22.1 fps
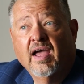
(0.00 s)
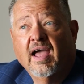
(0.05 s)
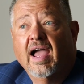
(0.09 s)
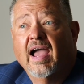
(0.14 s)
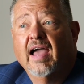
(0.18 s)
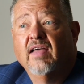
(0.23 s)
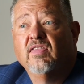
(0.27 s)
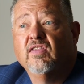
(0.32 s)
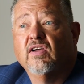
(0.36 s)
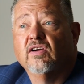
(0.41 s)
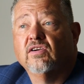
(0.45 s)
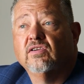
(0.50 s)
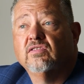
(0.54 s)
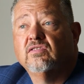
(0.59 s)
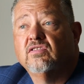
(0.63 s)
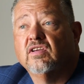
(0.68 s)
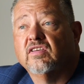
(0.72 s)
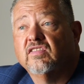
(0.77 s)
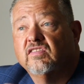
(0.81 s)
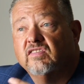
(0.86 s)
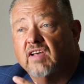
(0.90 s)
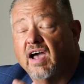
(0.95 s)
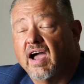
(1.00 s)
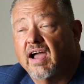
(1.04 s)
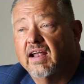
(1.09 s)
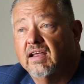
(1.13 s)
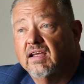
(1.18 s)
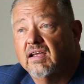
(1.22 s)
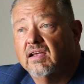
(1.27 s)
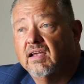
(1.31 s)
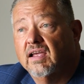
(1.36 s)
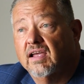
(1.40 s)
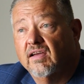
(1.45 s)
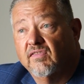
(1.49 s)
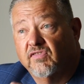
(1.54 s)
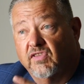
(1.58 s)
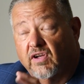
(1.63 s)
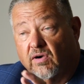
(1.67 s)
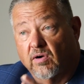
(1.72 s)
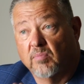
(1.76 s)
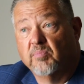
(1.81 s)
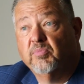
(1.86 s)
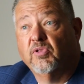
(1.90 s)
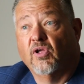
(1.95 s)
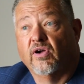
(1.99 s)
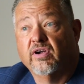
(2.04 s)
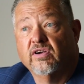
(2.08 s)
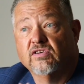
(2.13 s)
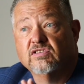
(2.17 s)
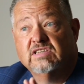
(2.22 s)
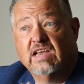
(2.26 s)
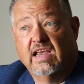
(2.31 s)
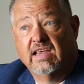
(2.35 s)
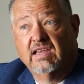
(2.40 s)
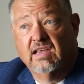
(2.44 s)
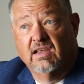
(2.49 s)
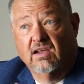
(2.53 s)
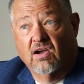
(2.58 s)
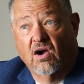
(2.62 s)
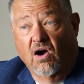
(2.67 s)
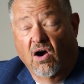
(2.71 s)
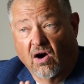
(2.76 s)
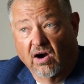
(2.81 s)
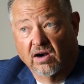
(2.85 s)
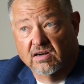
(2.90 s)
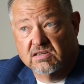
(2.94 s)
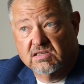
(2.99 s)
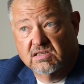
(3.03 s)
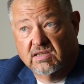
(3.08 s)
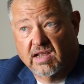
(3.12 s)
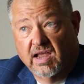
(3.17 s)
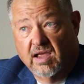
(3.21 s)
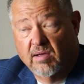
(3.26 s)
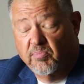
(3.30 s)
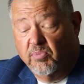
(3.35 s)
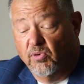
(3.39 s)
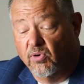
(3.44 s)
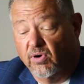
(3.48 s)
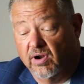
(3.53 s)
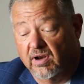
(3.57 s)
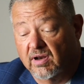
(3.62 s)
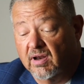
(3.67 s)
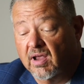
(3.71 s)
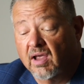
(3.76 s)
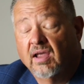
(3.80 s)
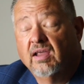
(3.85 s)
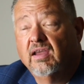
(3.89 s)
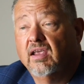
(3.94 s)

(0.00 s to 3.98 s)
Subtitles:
and they're deciding if their employer's taking a hard standpoint,